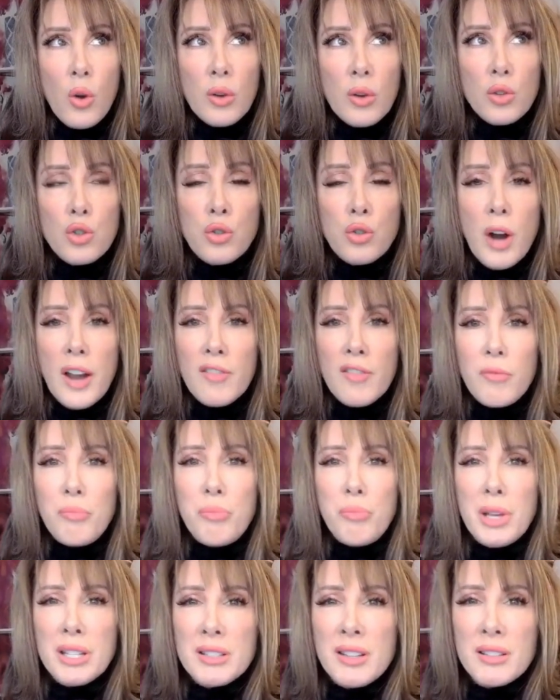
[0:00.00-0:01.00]
drive
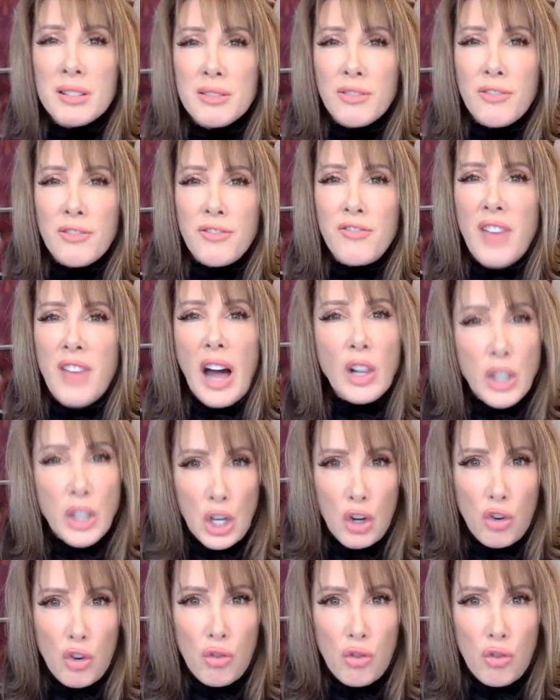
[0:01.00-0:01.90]
business value?